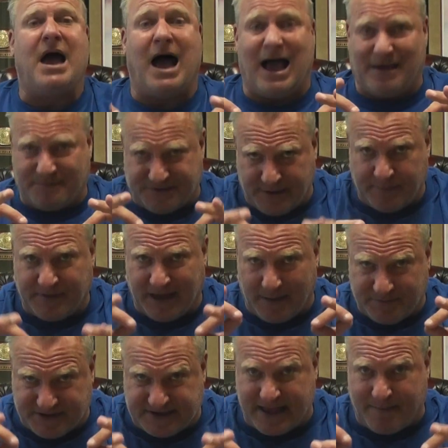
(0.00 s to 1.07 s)
I have something
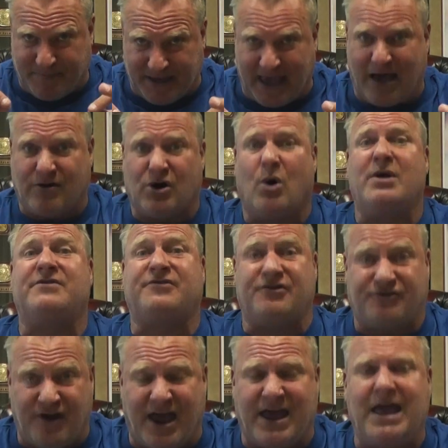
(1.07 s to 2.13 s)
I'm stepping out on
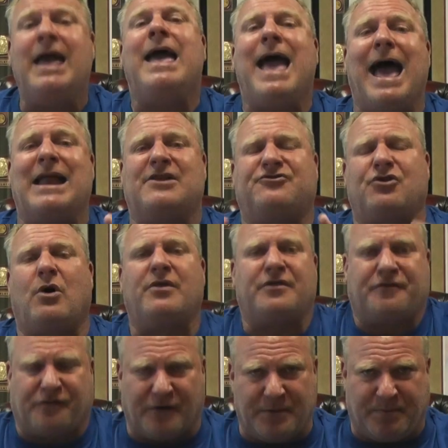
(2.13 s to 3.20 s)
today, and it's on
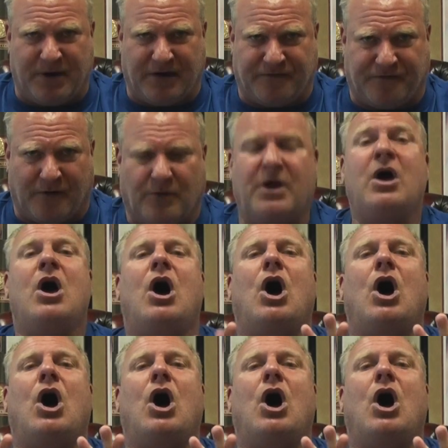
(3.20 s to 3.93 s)
the free pick phone.